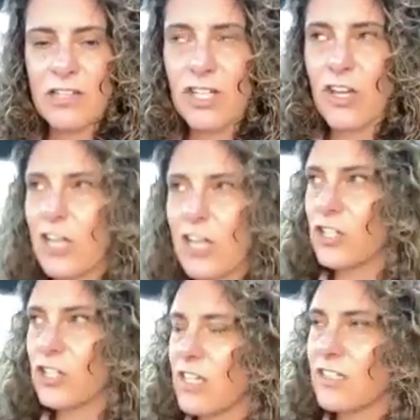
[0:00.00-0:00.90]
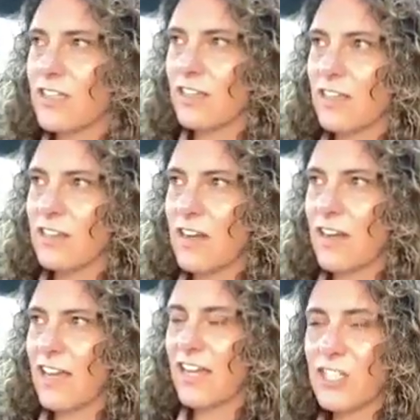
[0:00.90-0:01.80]
Shona and Joss
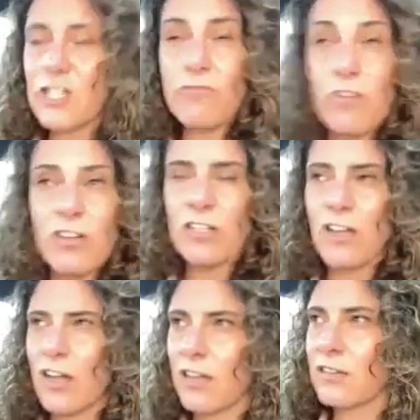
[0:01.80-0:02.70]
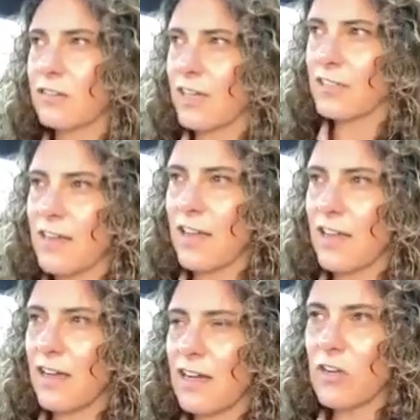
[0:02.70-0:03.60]
that I actually wrote an article
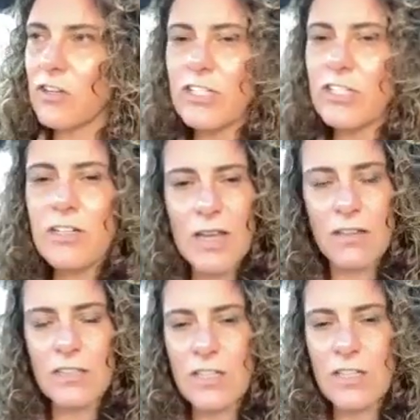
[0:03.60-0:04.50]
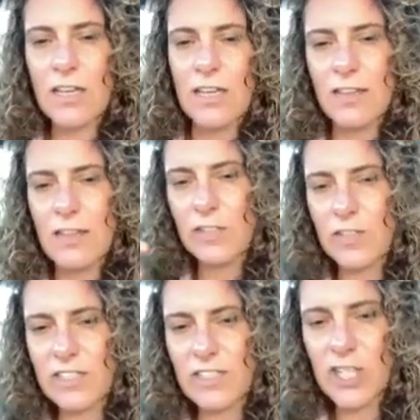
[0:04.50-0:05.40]
yesterday, and I wrote it about the
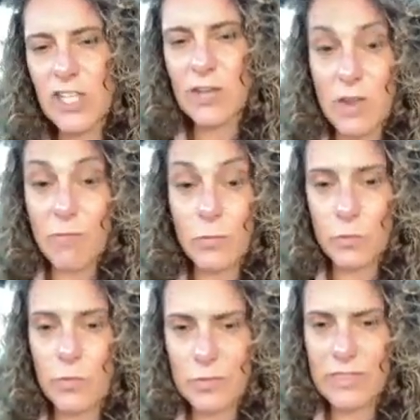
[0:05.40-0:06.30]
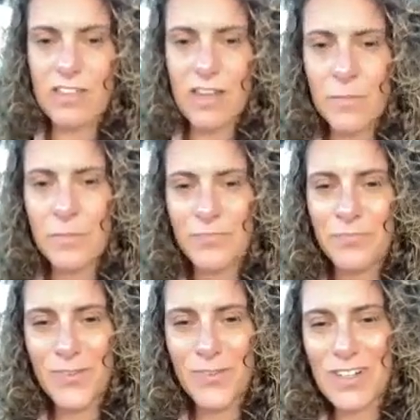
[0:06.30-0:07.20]
fixation that we have with Women's Day,
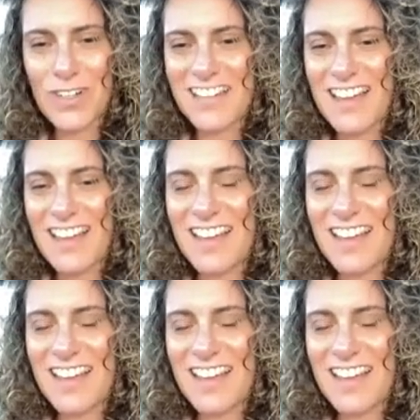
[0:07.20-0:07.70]
right?